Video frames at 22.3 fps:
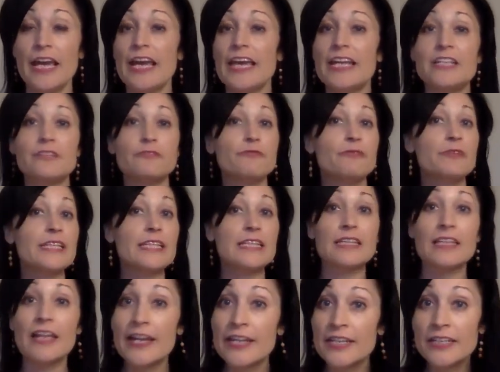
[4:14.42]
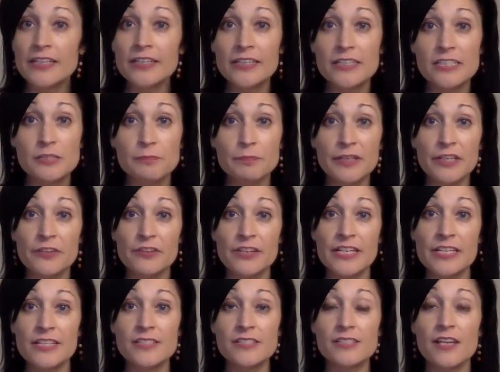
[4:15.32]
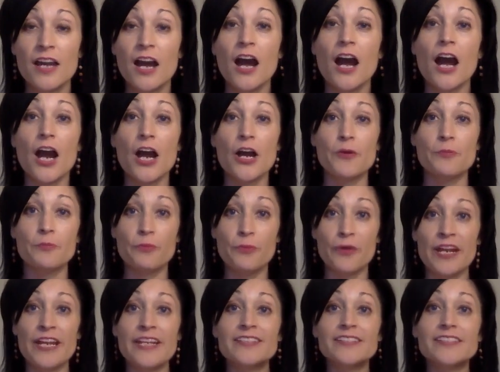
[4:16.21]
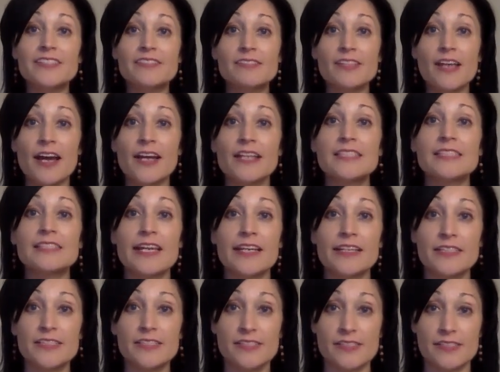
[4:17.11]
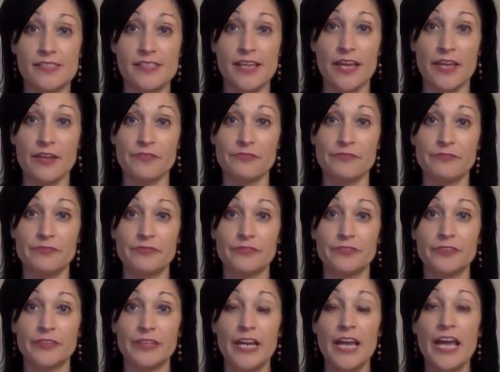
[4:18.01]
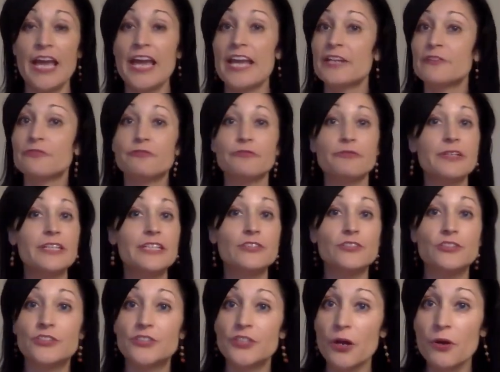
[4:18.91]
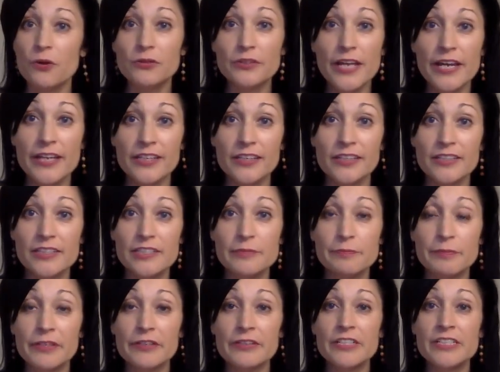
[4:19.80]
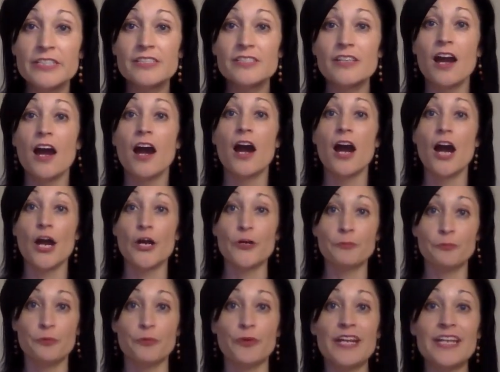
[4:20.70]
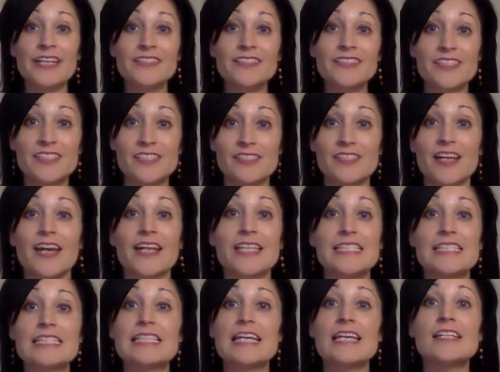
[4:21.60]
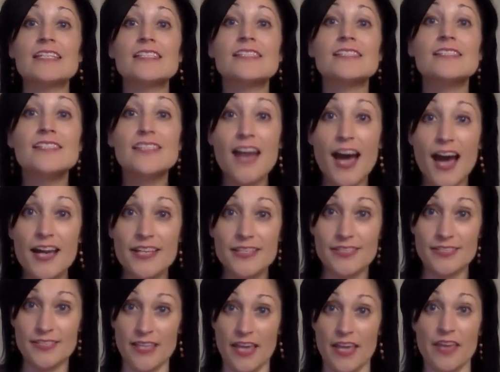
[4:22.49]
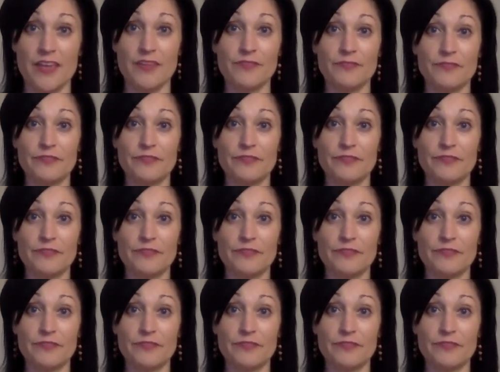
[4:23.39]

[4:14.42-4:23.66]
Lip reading: And if we like an experience, our brain decides that it's safe. And if we don't like an experience, our brain decides that it's not safe.